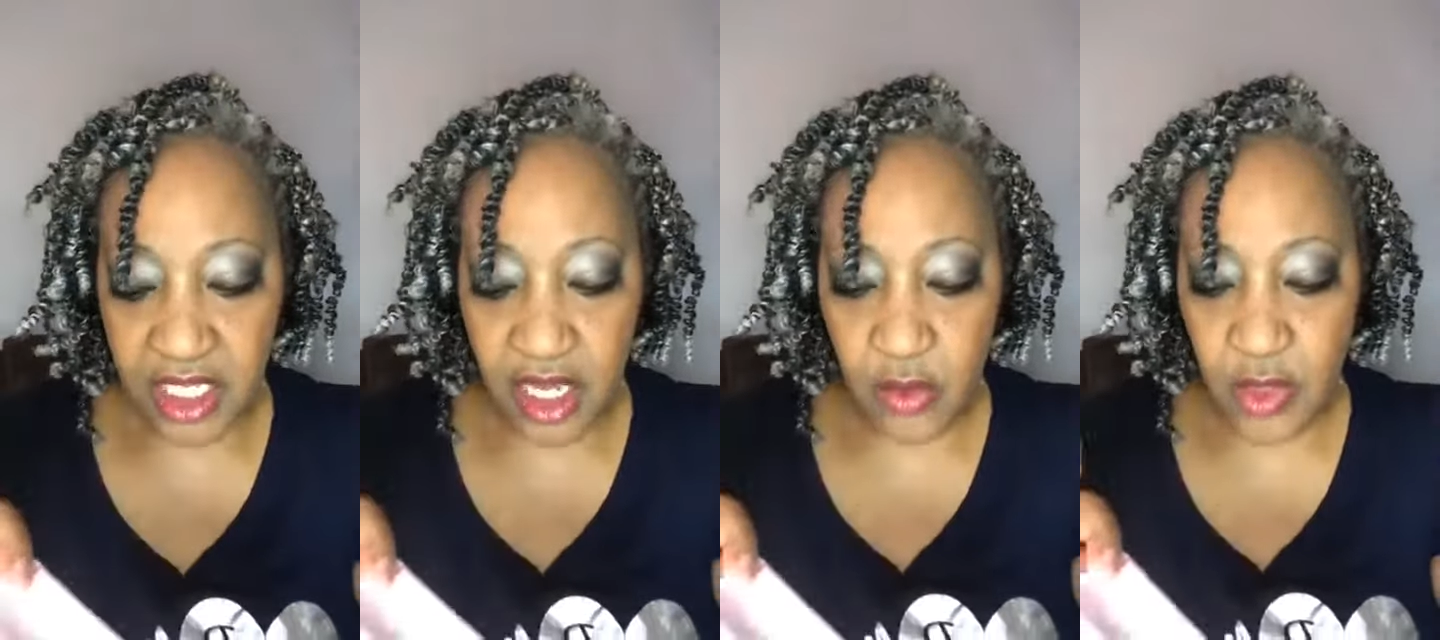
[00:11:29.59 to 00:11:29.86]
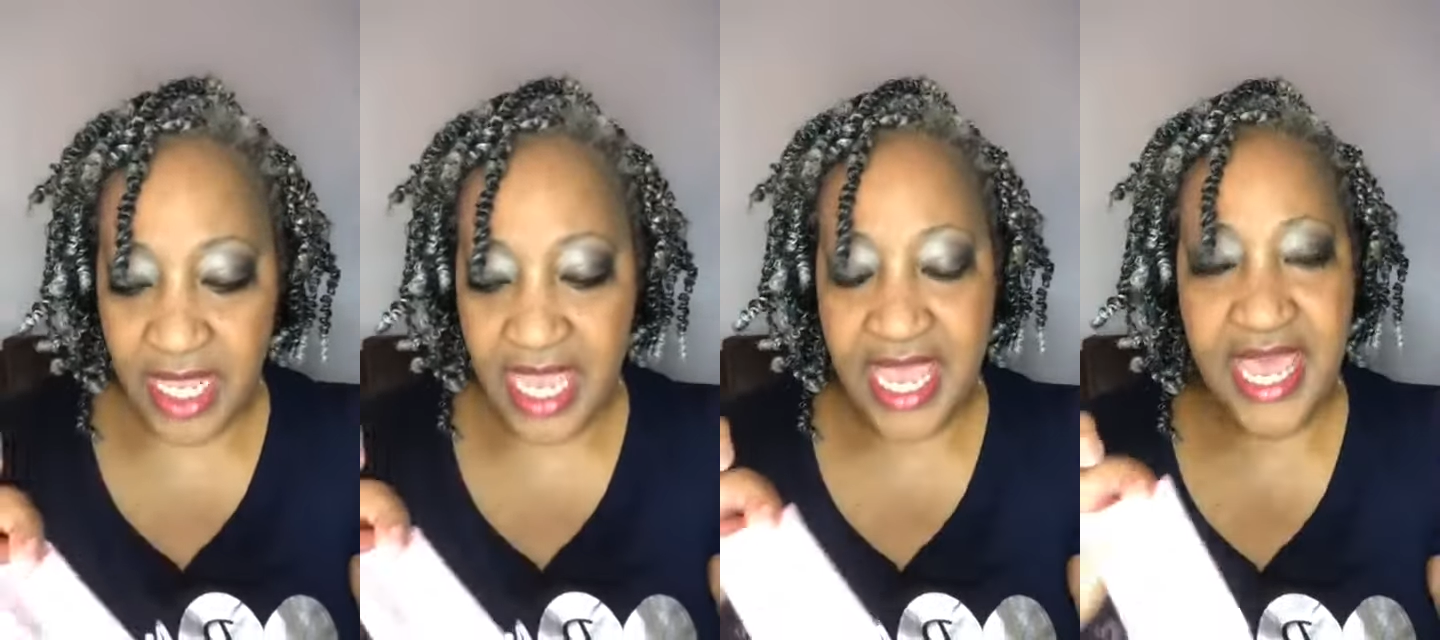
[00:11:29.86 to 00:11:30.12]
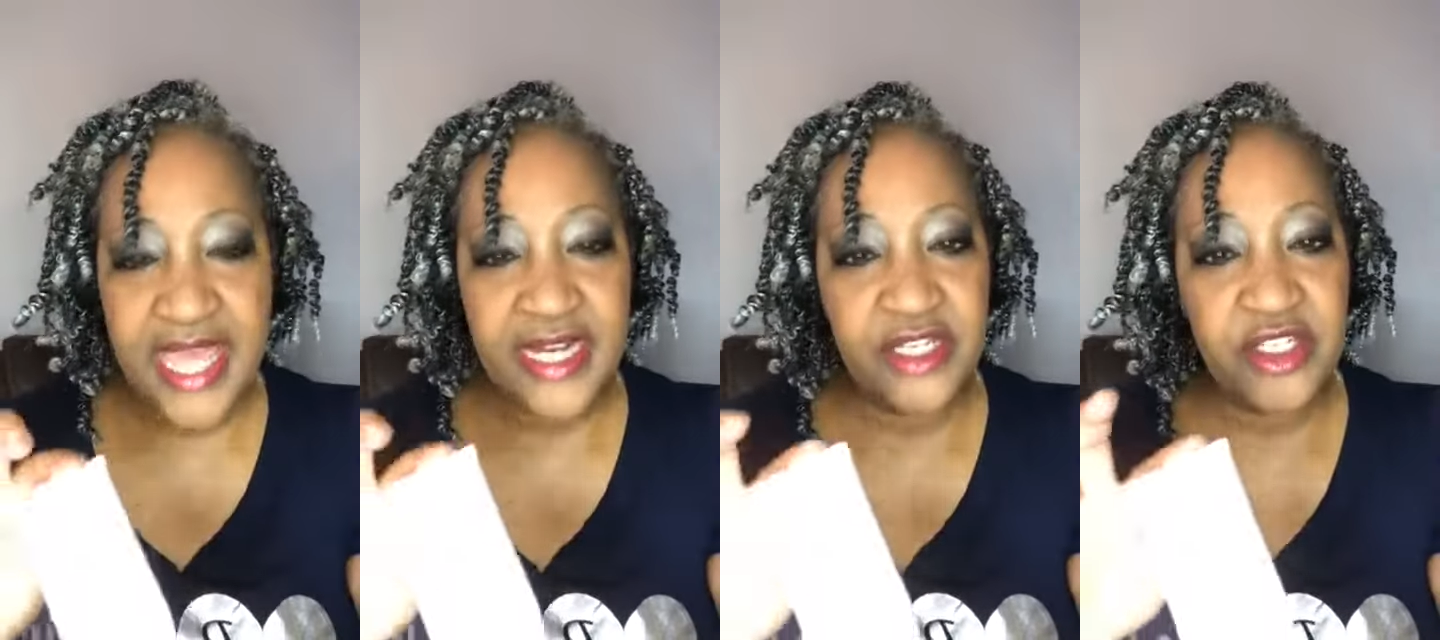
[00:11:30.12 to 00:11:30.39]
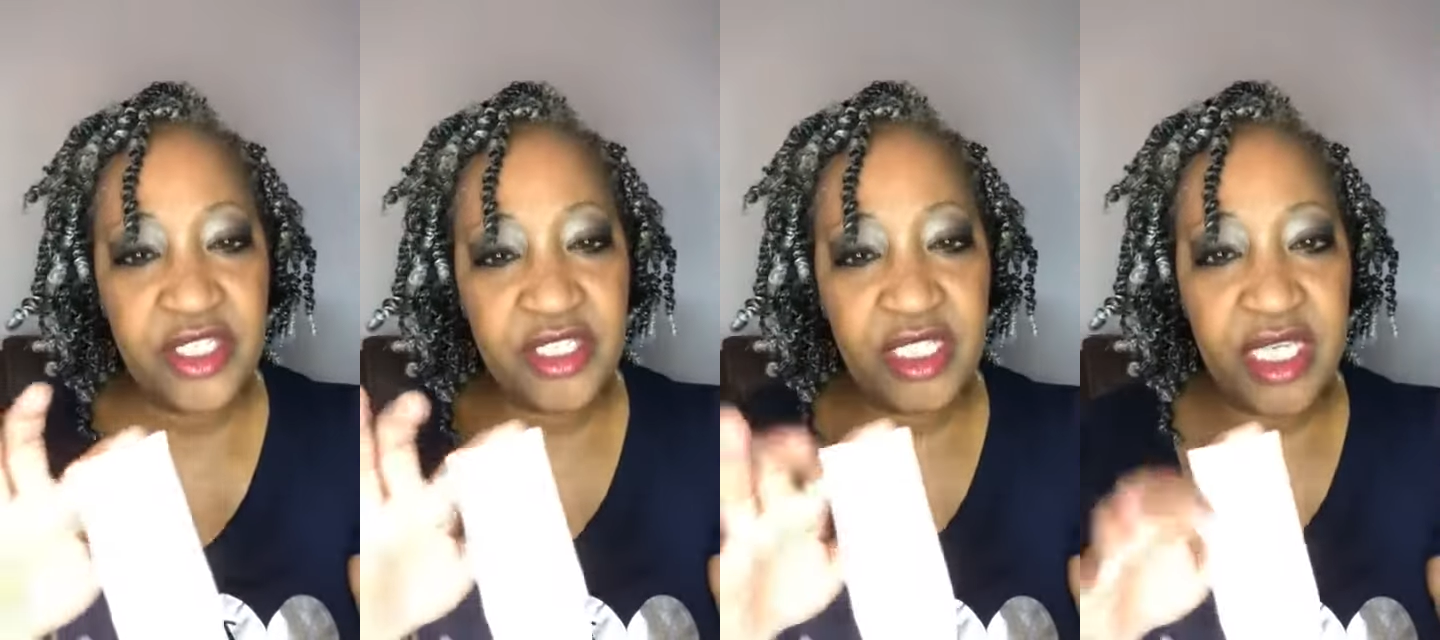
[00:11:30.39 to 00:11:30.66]
go ahead
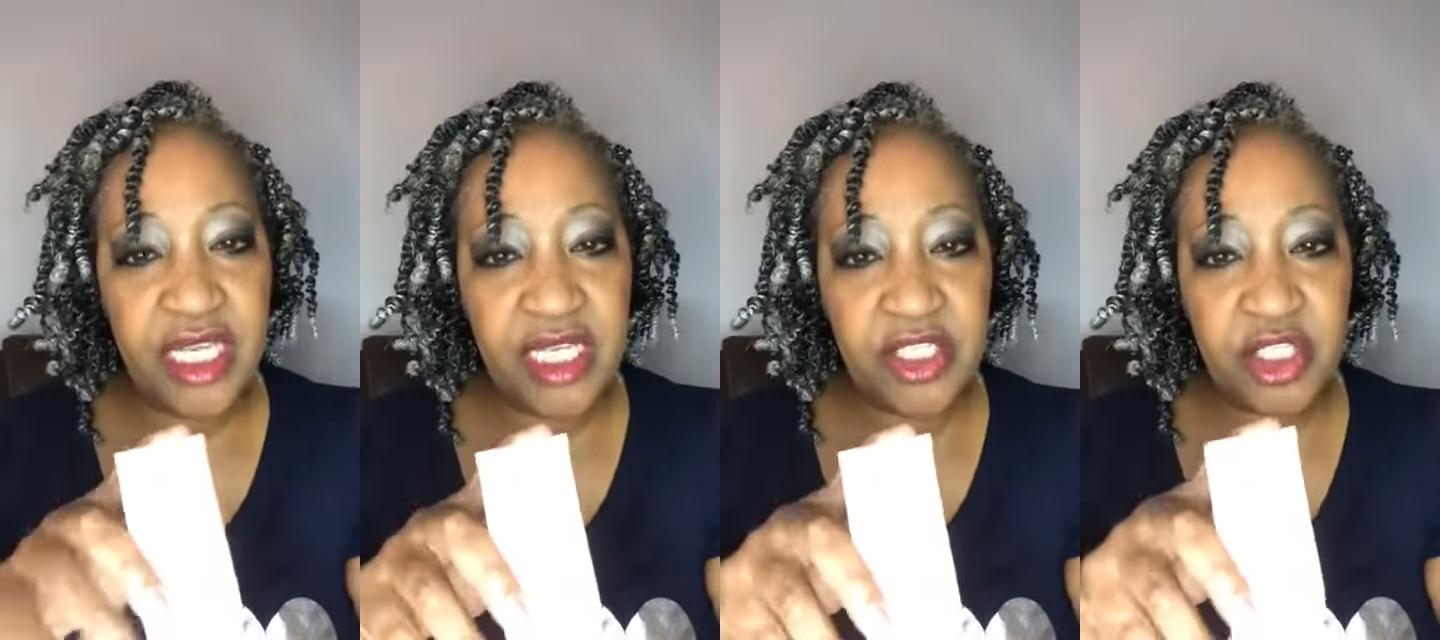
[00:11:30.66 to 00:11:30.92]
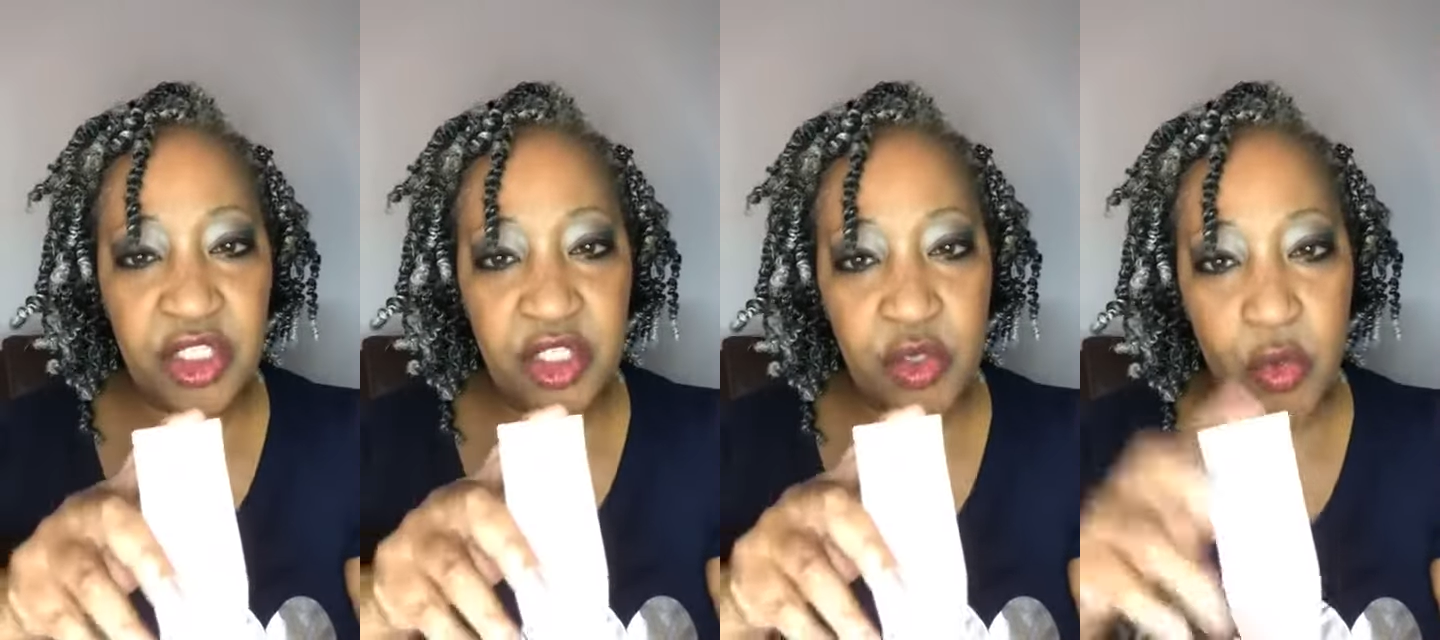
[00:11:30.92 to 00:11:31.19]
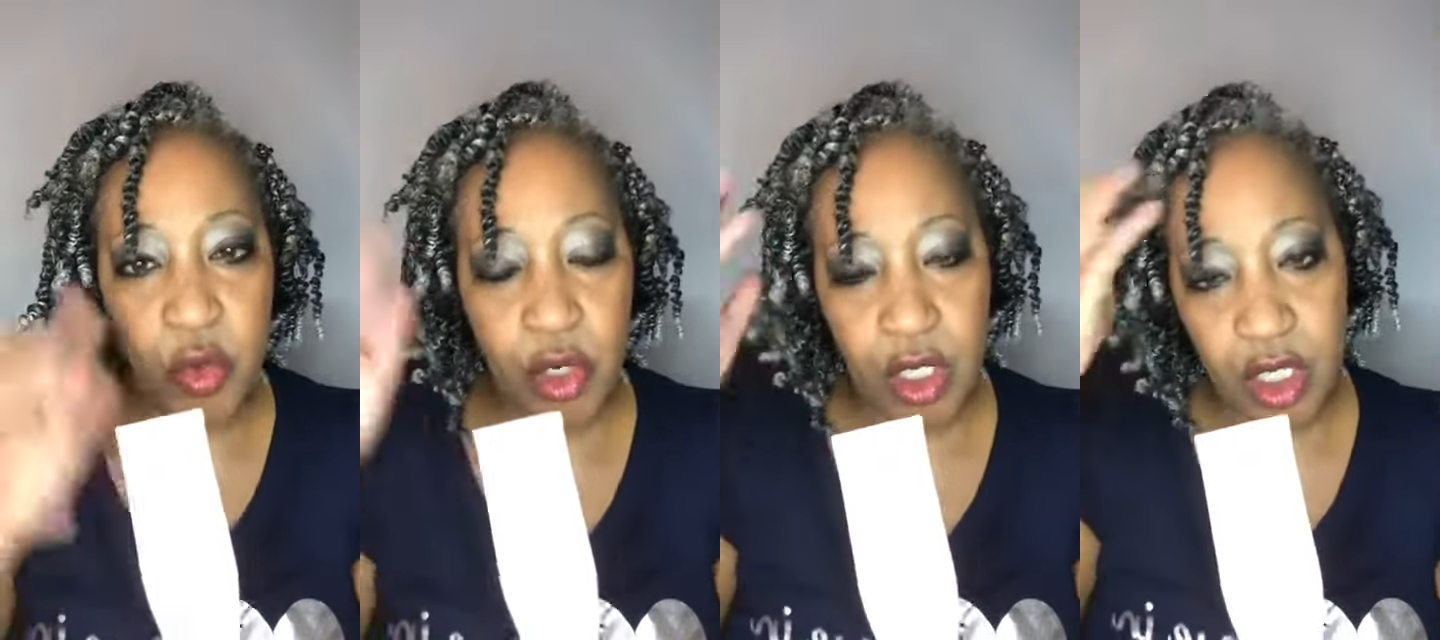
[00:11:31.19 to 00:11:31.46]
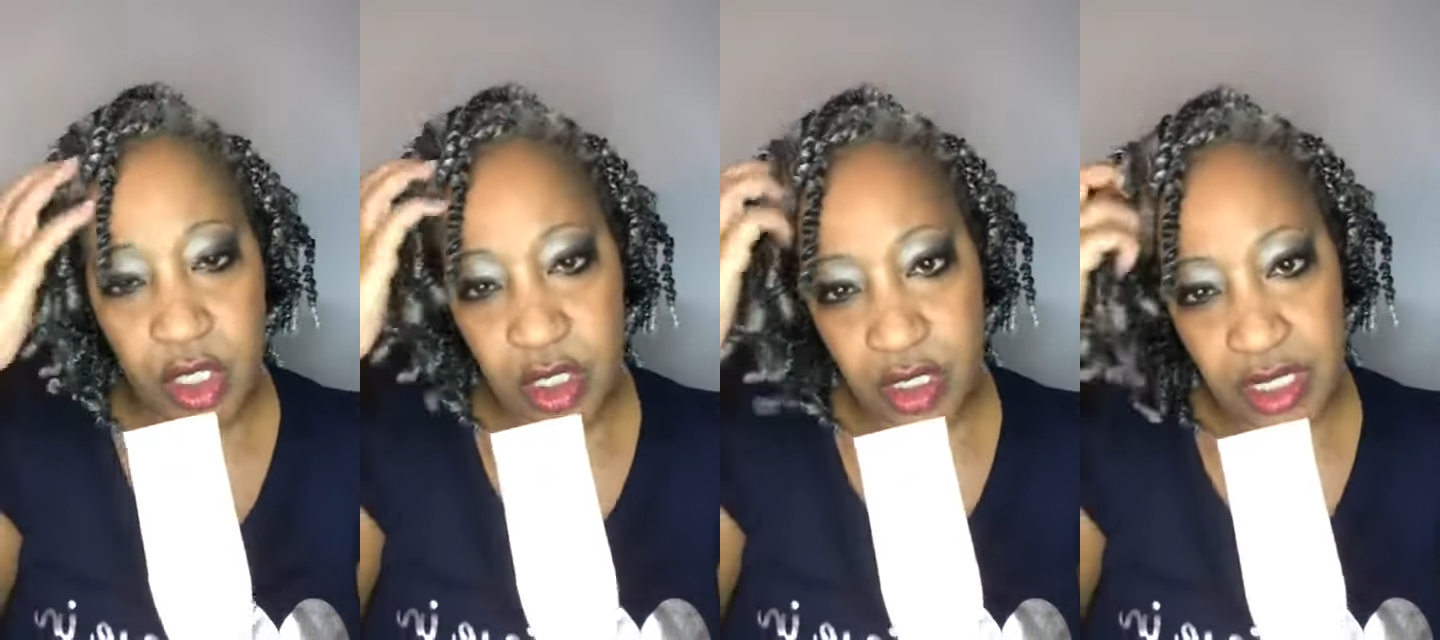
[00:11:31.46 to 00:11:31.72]
and just get
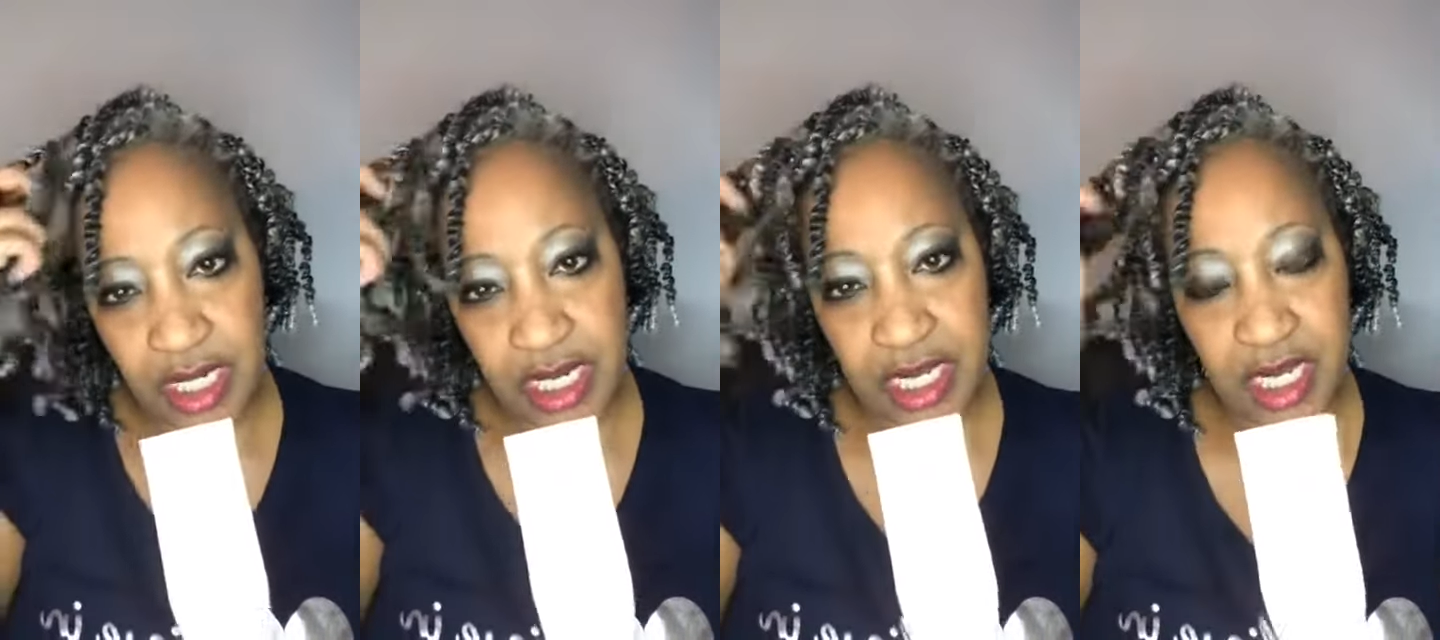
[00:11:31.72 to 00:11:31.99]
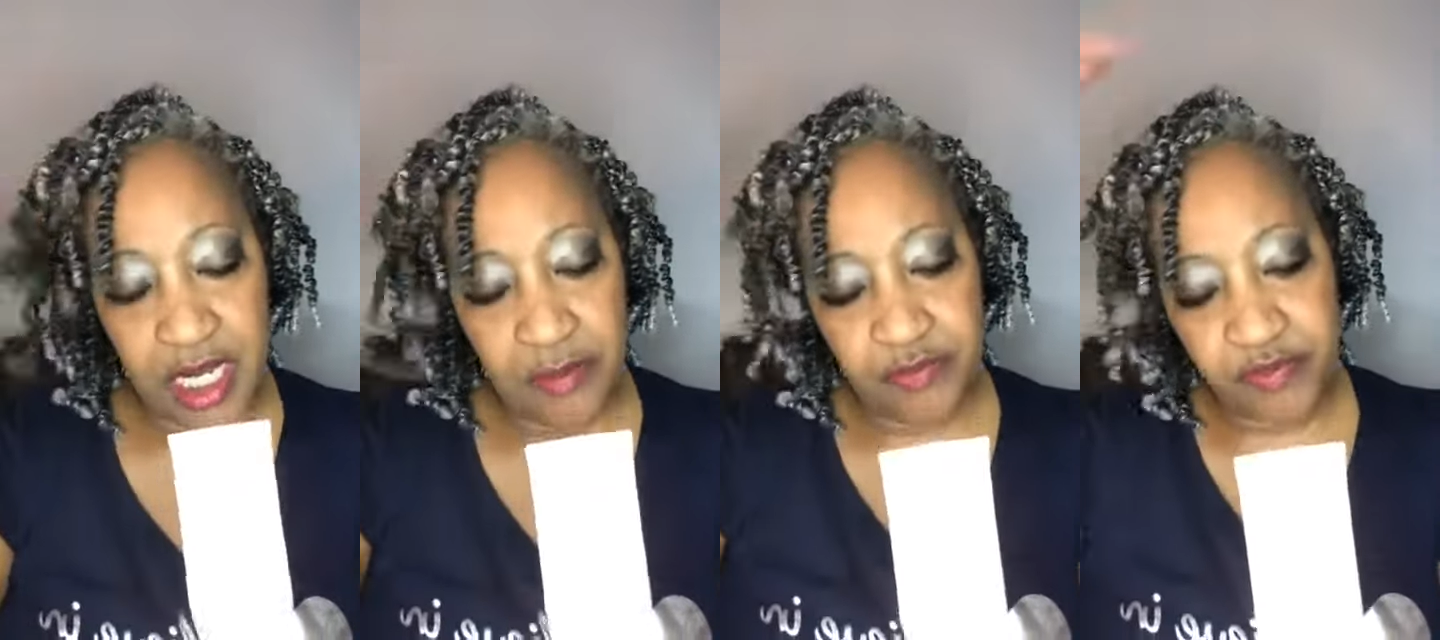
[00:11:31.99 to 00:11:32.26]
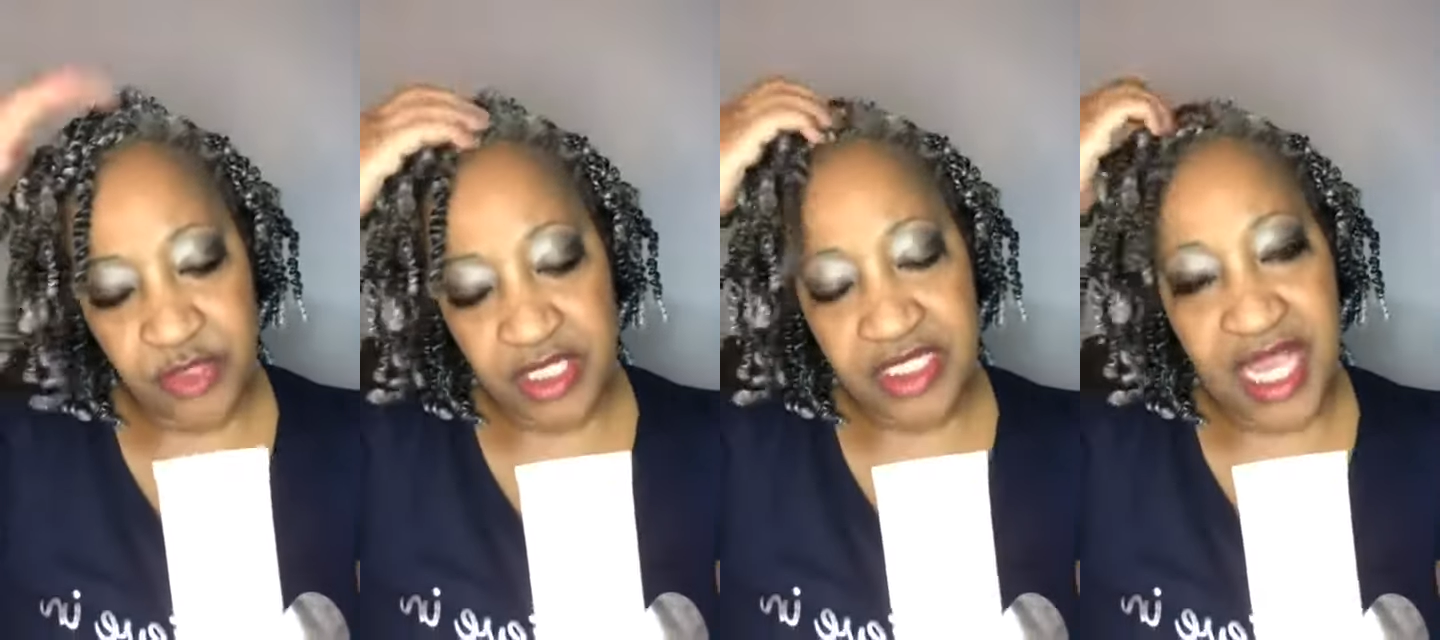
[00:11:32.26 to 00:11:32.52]
your um,